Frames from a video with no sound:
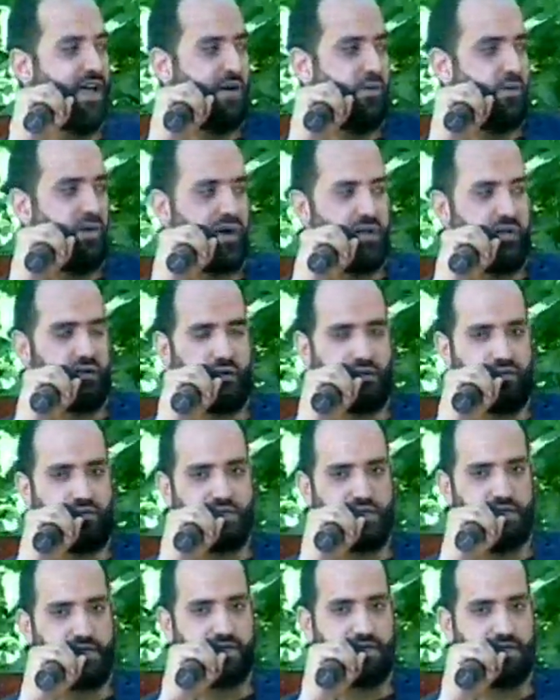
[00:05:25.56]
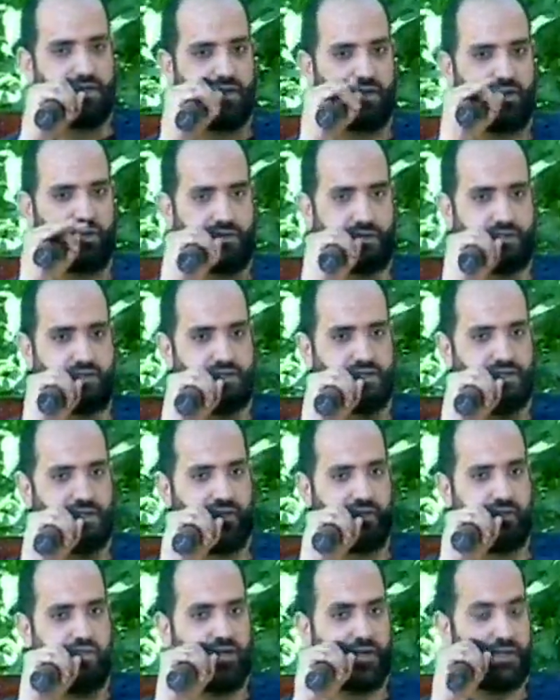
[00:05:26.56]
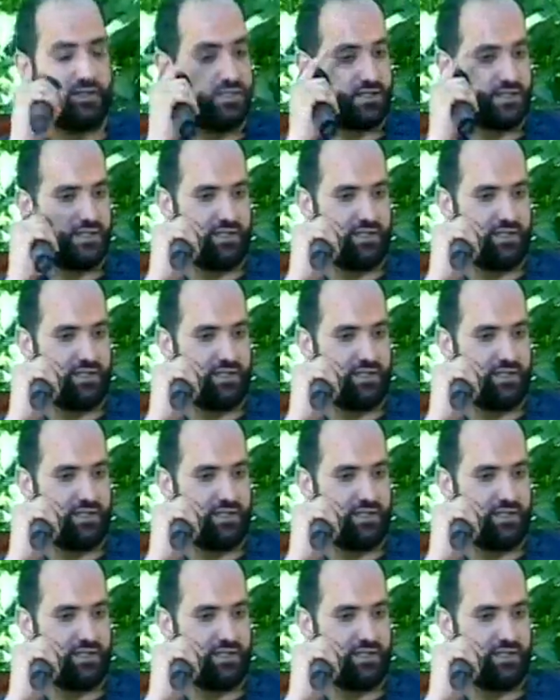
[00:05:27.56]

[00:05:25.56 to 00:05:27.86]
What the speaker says: one of its causes is that